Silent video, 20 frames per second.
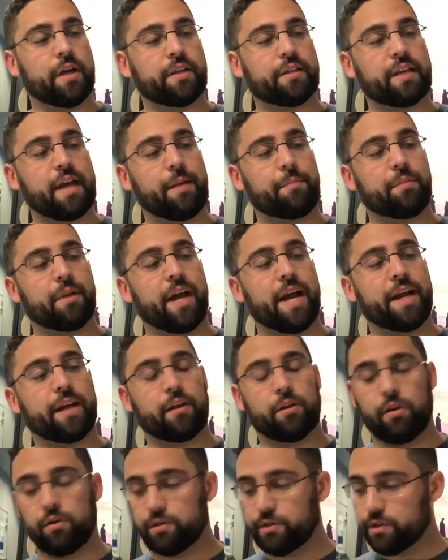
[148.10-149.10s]
Top line
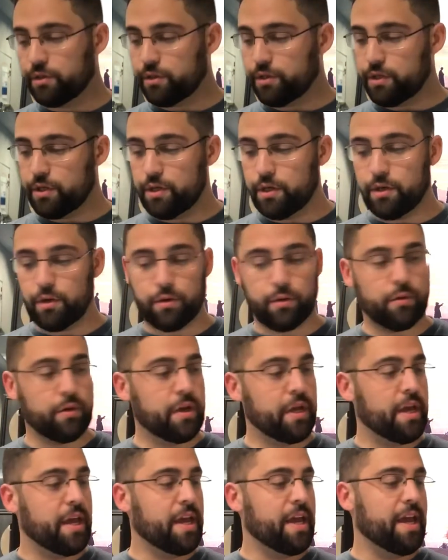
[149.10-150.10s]
closest to you,
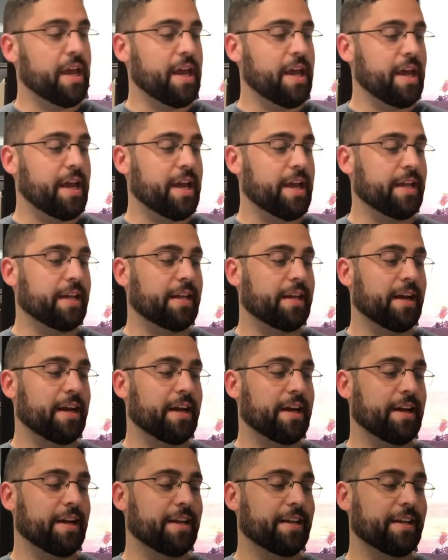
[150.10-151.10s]
and
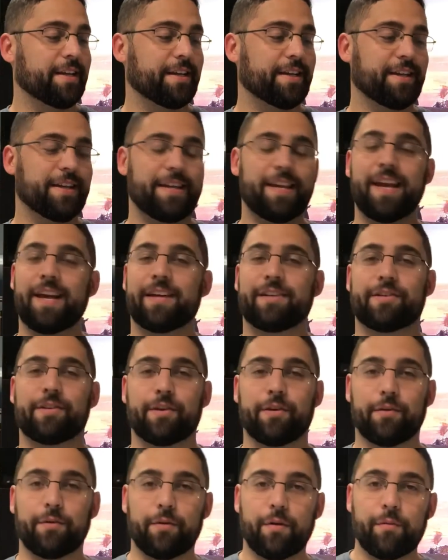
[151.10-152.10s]
yeah,
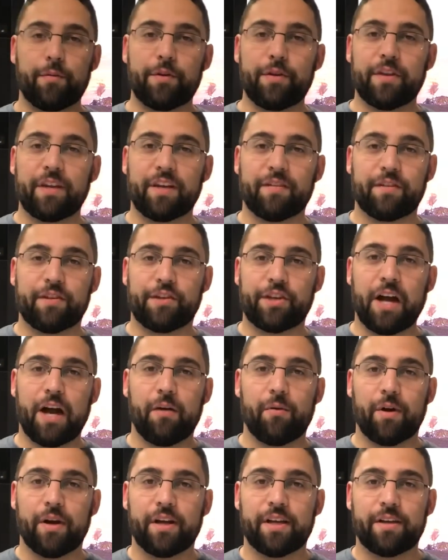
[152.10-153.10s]
so when you think of the
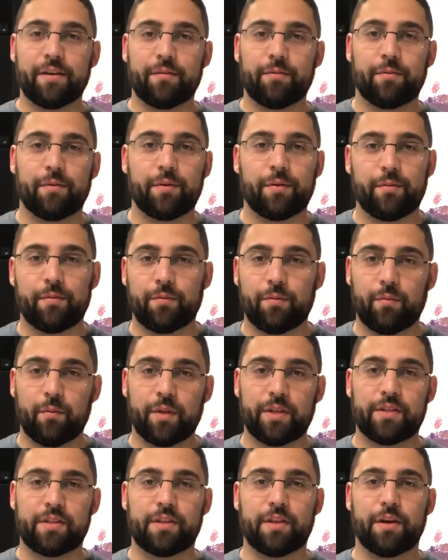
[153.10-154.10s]
Jawa, well,
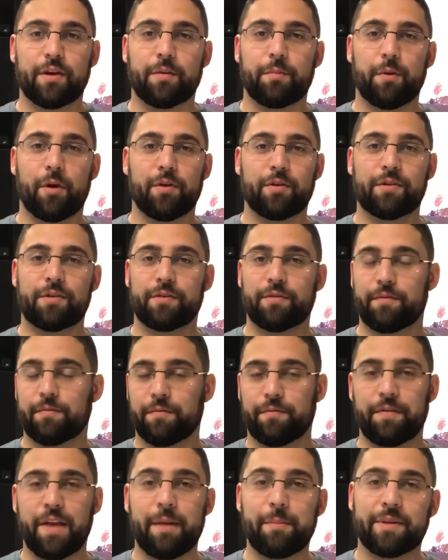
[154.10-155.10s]
what's their most
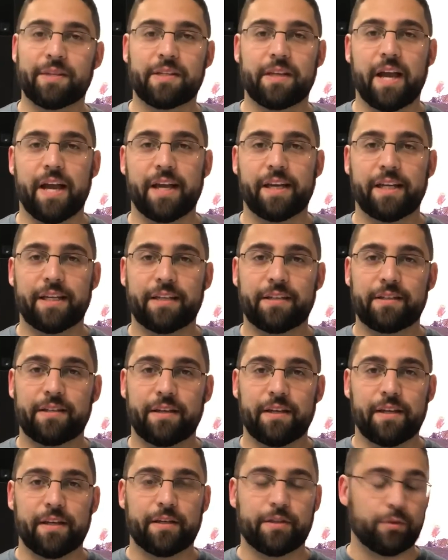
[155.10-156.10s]
famous line? It's
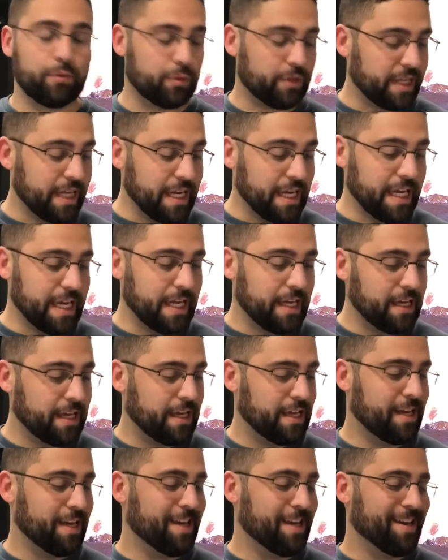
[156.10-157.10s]
Utini.
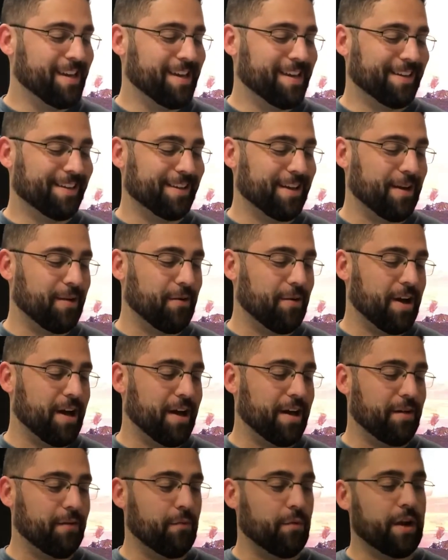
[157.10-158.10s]

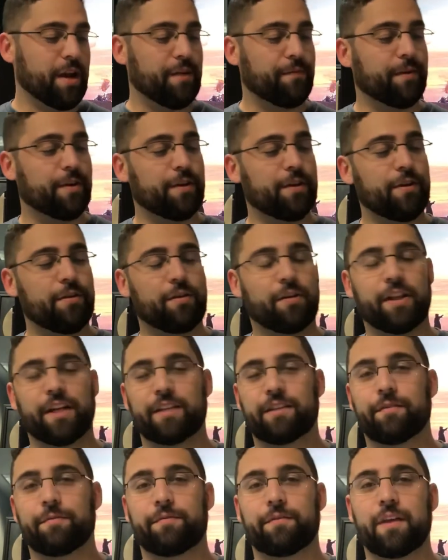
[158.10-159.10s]
So whenever you
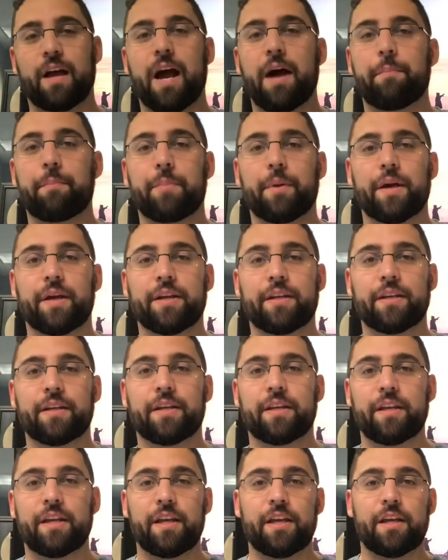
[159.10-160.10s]
click the top
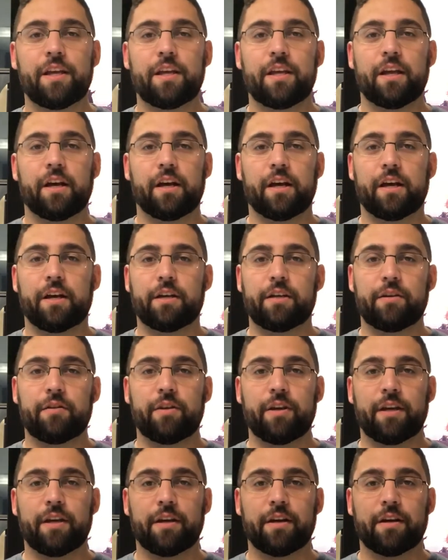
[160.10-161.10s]
button, you
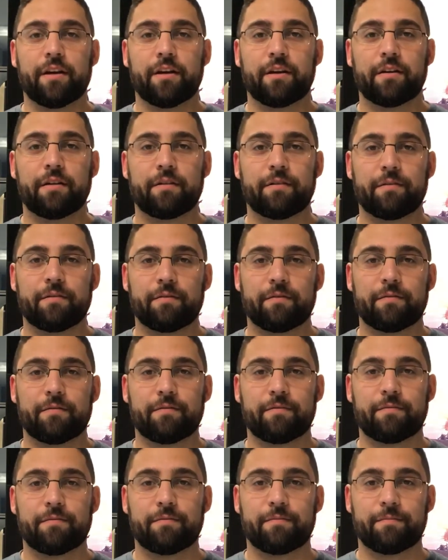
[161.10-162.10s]
hear
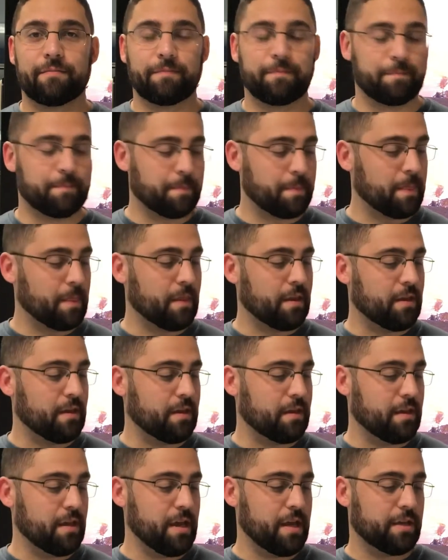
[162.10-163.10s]
Utini.
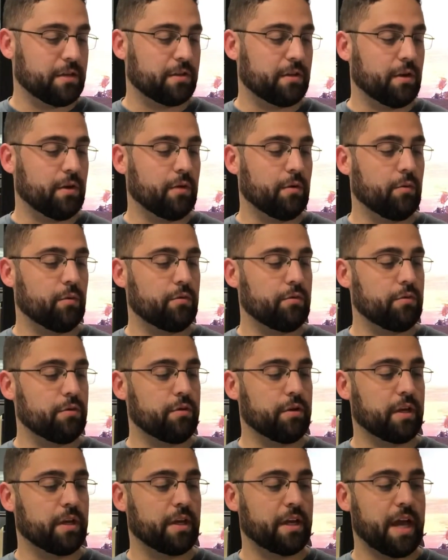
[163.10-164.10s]
Yeah, so
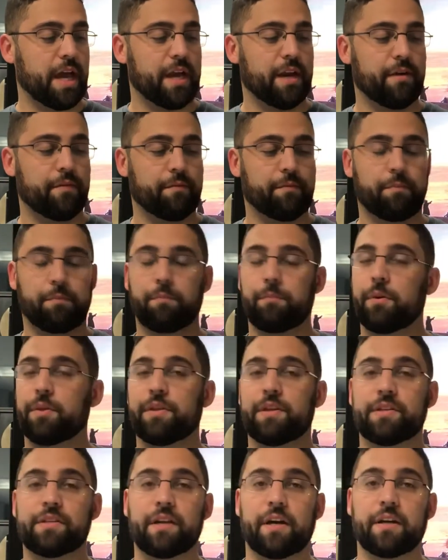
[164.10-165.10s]
you can kind of
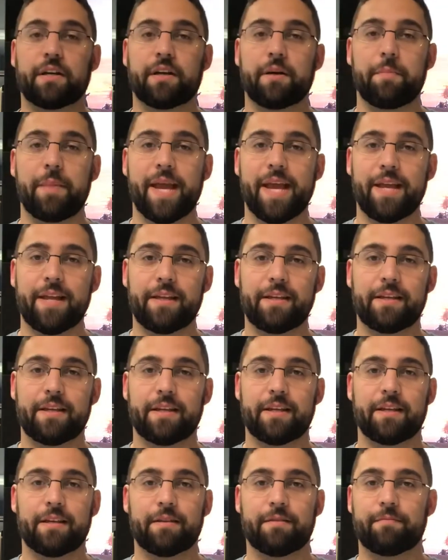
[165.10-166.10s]
put this on command,
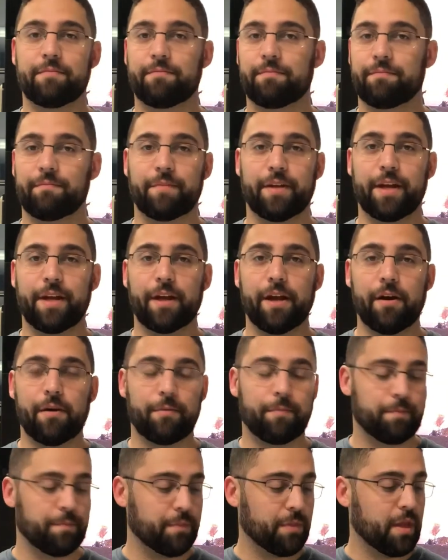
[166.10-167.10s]
and there you
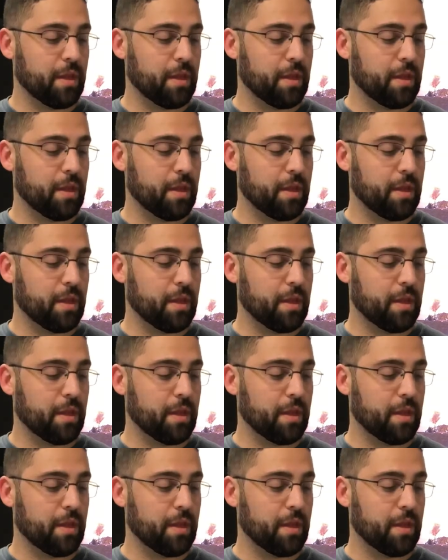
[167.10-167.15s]
go.